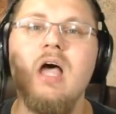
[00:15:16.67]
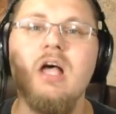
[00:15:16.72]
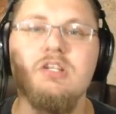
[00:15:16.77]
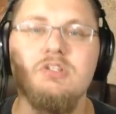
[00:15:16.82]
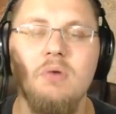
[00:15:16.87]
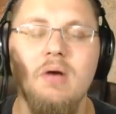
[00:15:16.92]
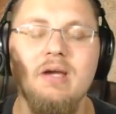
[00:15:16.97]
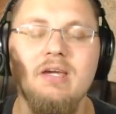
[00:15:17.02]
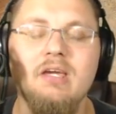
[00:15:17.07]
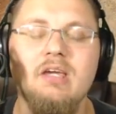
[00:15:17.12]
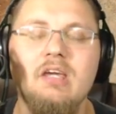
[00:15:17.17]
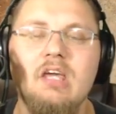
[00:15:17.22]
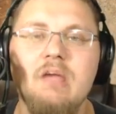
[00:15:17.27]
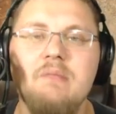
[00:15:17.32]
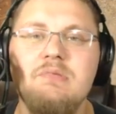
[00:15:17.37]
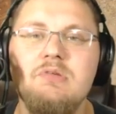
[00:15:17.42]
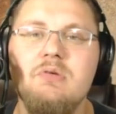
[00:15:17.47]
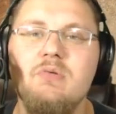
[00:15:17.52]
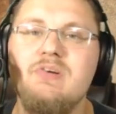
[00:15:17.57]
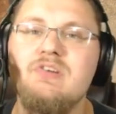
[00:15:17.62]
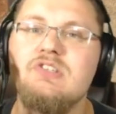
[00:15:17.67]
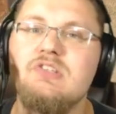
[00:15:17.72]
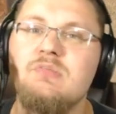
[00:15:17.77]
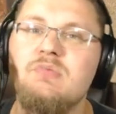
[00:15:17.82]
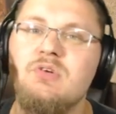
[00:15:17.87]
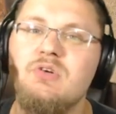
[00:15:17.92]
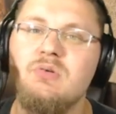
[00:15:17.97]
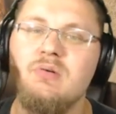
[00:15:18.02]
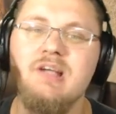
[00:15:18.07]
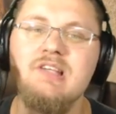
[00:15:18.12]
so I can keep doing
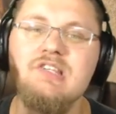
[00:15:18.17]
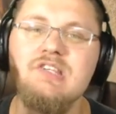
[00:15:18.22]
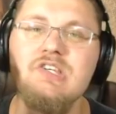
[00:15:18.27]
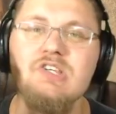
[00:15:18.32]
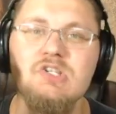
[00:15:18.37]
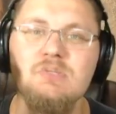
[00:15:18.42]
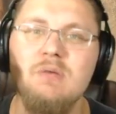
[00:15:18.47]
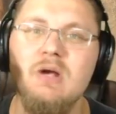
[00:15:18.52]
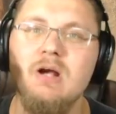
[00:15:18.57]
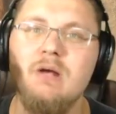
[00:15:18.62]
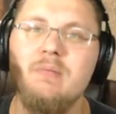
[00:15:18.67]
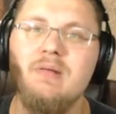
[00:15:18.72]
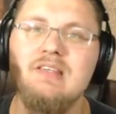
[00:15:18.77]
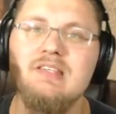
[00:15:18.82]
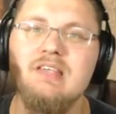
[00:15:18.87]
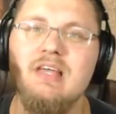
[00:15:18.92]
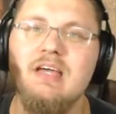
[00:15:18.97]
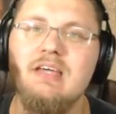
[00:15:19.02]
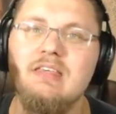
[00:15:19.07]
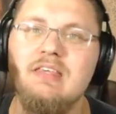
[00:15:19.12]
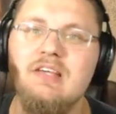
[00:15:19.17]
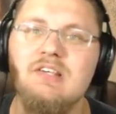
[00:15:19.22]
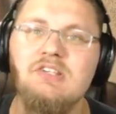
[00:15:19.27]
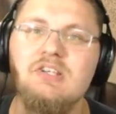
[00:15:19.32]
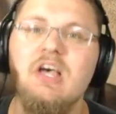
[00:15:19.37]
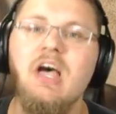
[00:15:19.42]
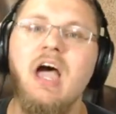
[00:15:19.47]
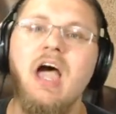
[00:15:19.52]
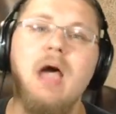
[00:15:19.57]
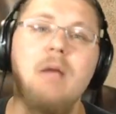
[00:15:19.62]
some crazy experiments like
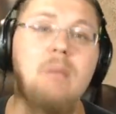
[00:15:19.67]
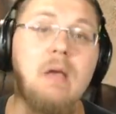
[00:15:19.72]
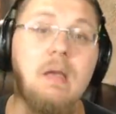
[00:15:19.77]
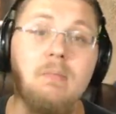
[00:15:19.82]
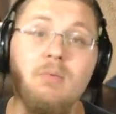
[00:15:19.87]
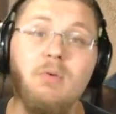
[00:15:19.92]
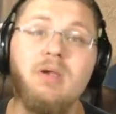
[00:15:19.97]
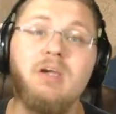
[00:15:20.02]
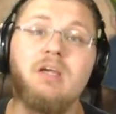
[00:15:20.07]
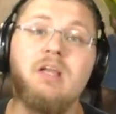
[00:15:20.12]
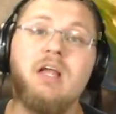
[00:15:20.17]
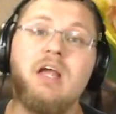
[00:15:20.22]
this, and maybe we can